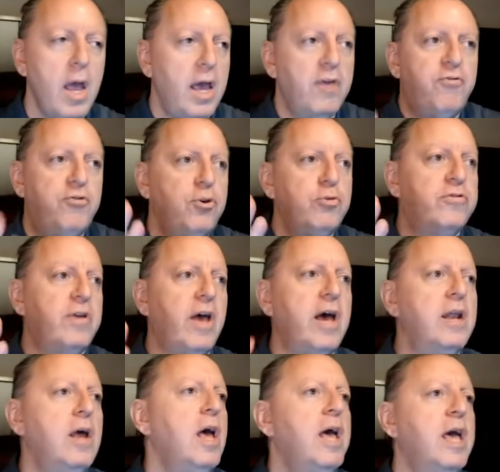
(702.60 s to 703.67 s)
If you
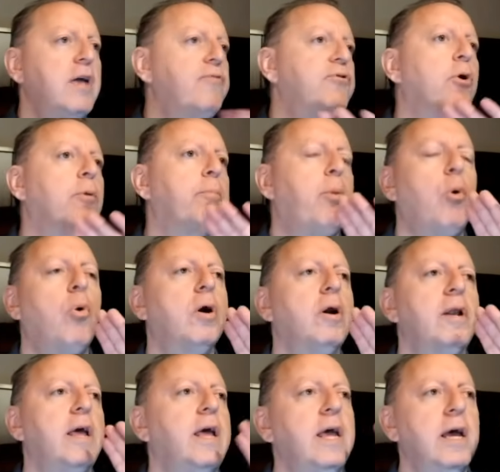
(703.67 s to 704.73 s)
said, if you're
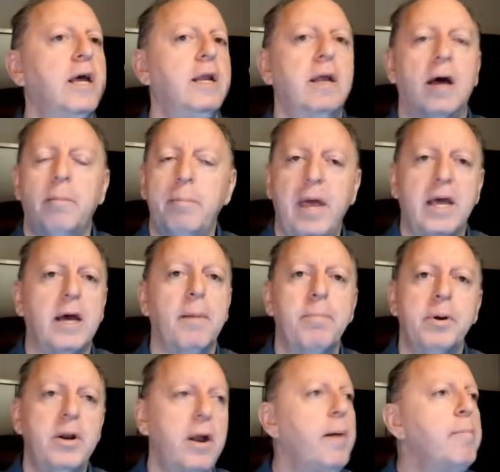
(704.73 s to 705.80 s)
born in, make up
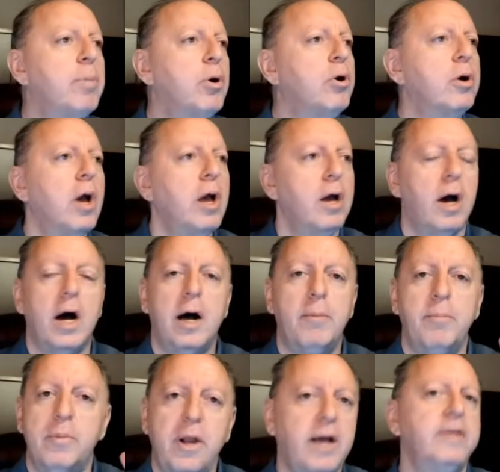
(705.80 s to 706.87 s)
a number, um,
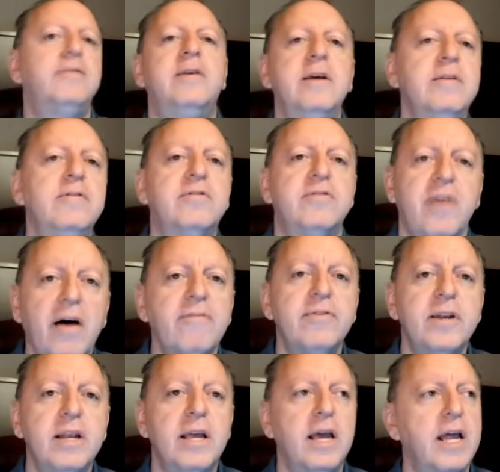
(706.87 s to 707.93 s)

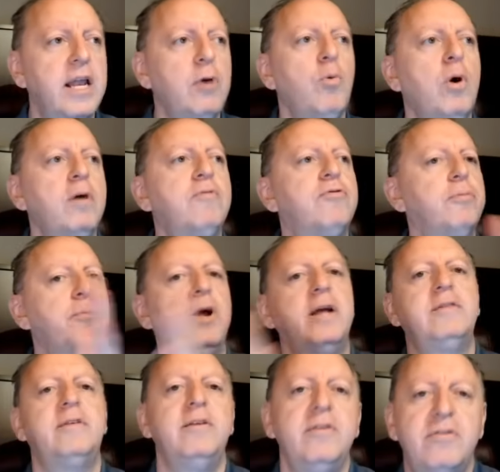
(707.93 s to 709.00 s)
1970, anyone from
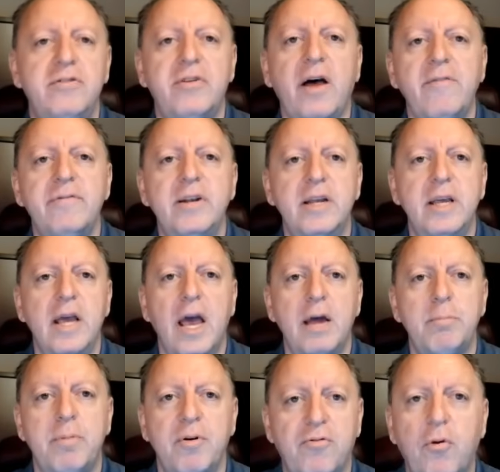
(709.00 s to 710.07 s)
1970
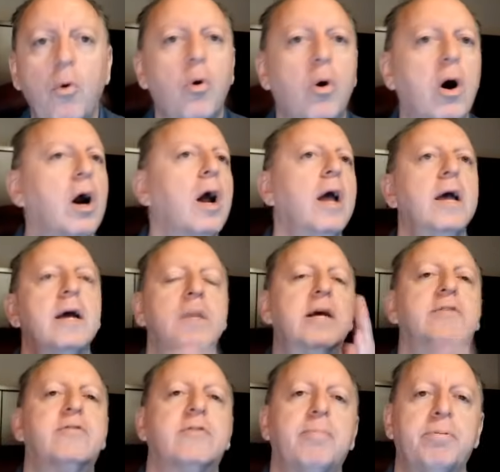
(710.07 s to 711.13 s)
and before
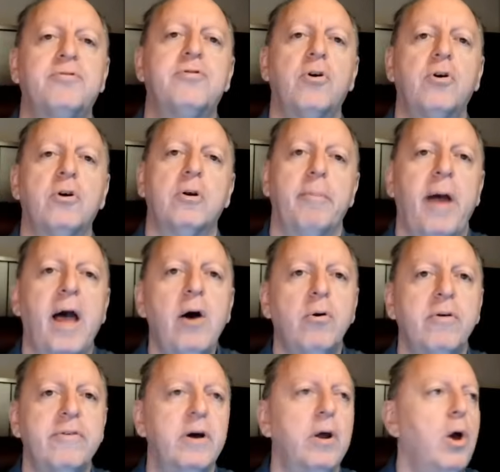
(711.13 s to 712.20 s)
gets a certain amount
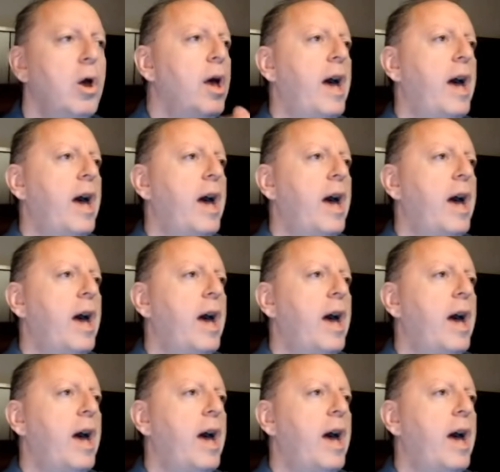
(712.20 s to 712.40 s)
of it.